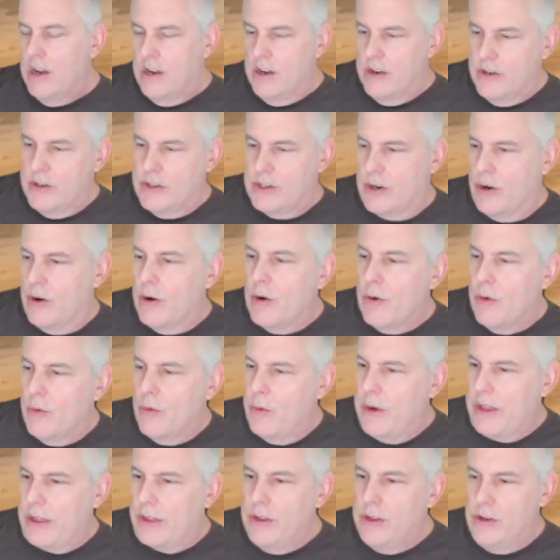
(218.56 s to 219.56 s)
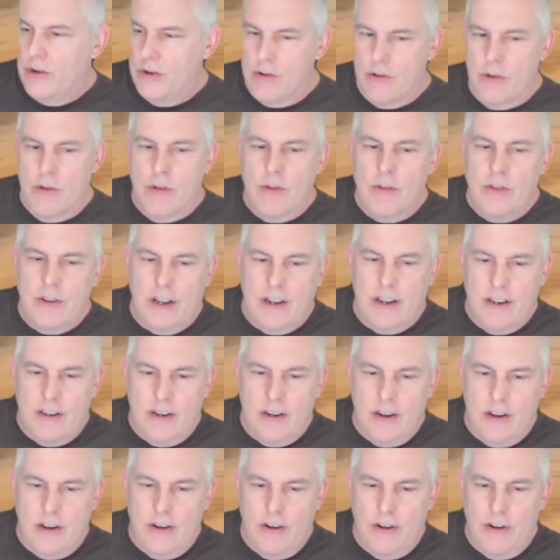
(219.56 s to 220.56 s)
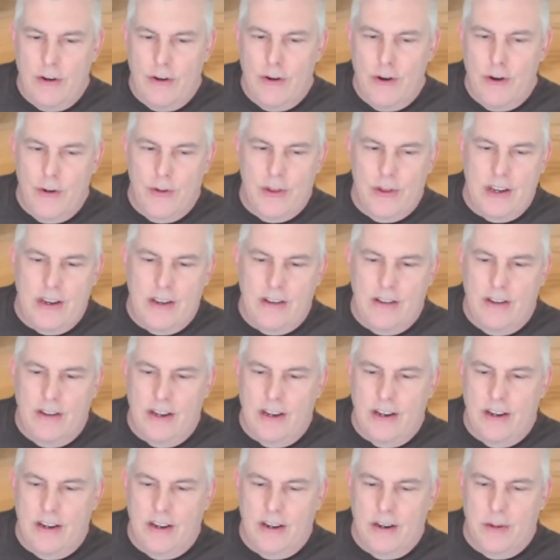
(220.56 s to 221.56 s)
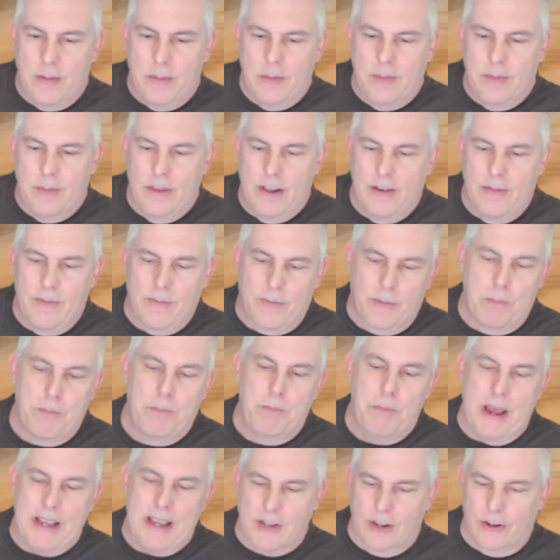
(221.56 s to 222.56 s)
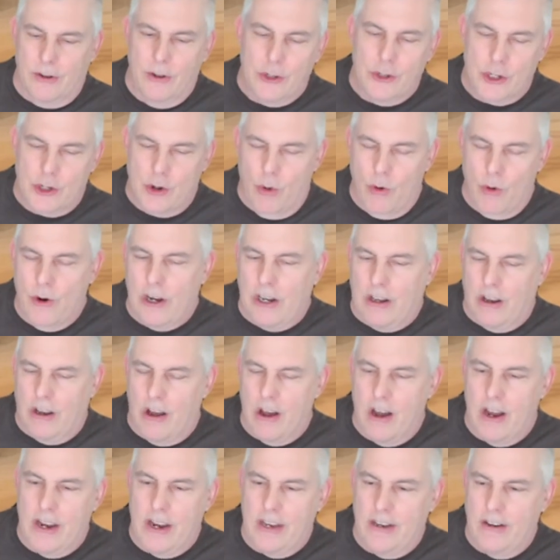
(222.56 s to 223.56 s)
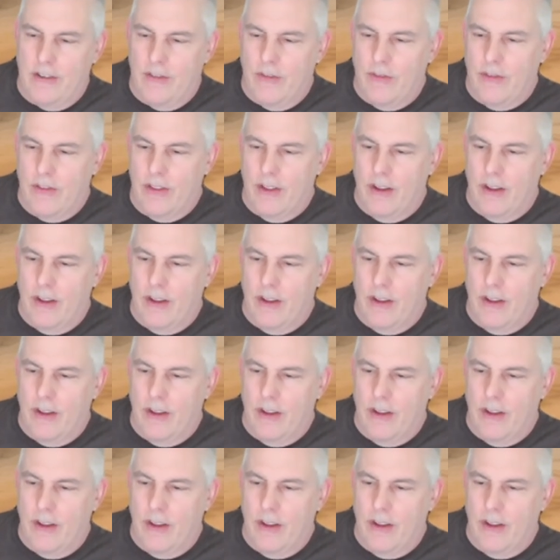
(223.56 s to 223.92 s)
So with Dune, and the based on the storyline,